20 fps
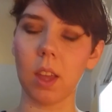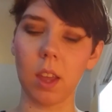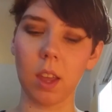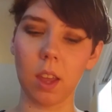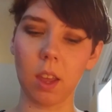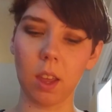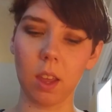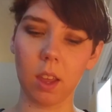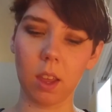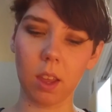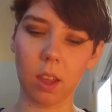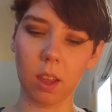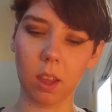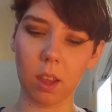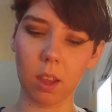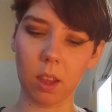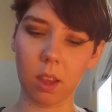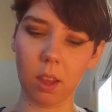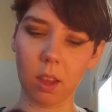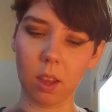
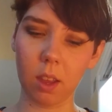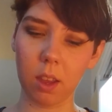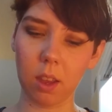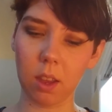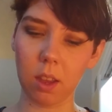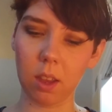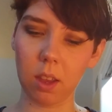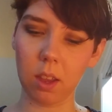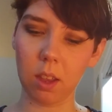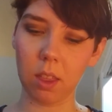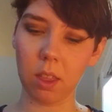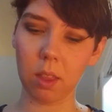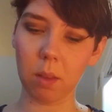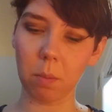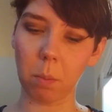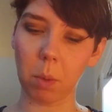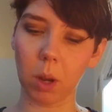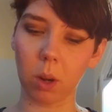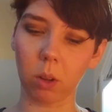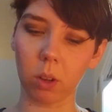in the
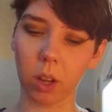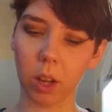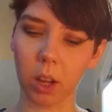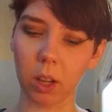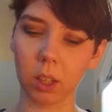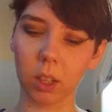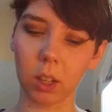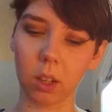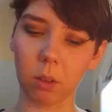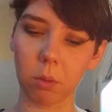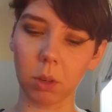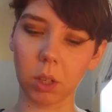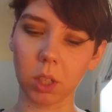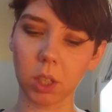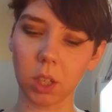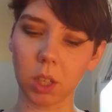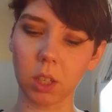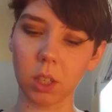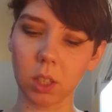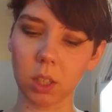middle color,
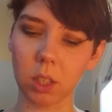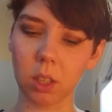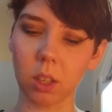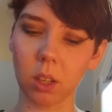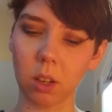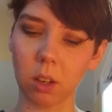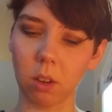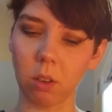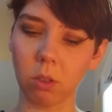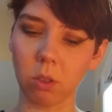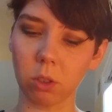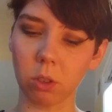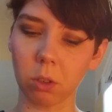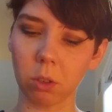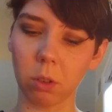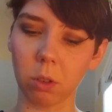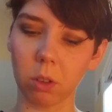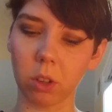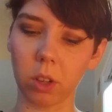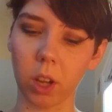which is the
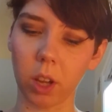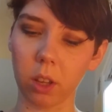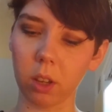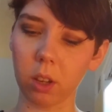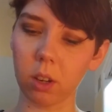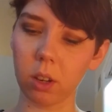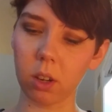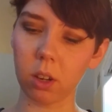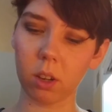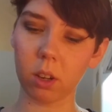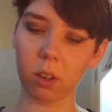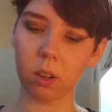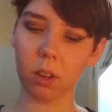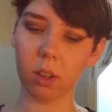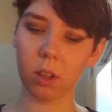neutral color.